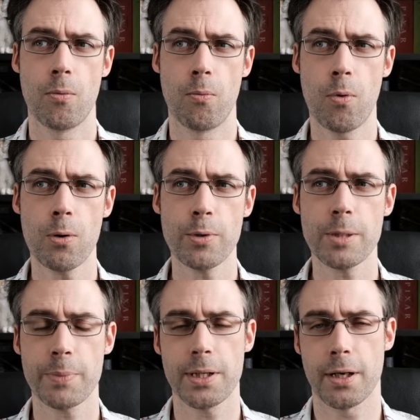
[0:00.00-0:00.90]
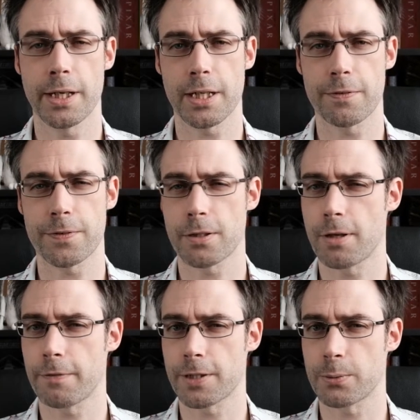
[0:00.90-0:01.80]
what would it be like if the
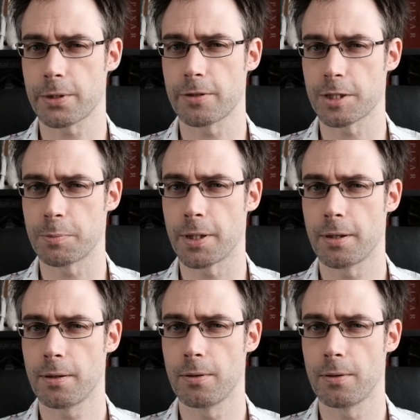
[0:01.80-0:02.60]
graphics were crisper,